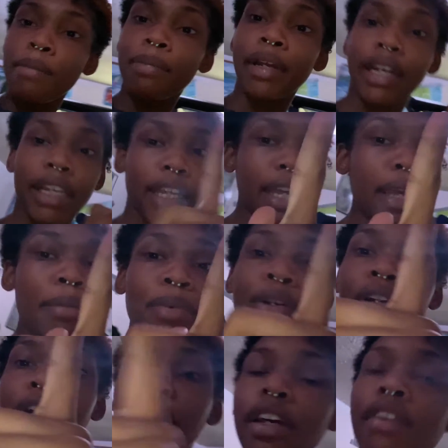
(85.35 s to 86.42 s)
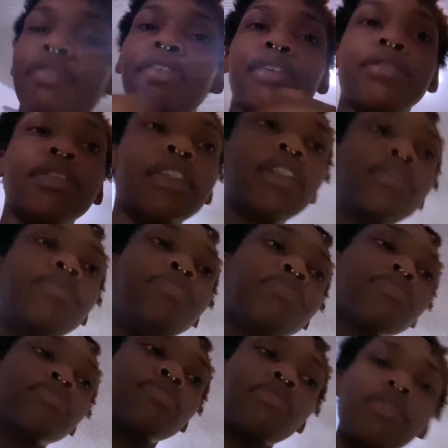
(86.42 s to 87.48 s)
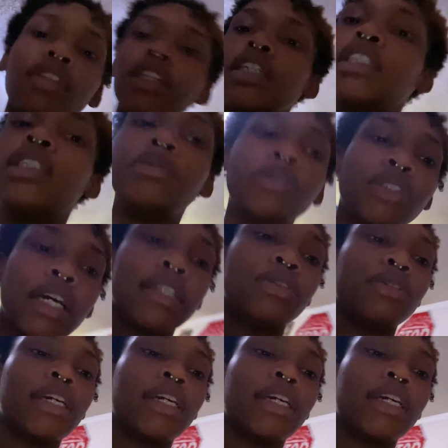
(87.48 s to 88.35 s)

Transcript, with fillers: But I can not put on her headphones let me try to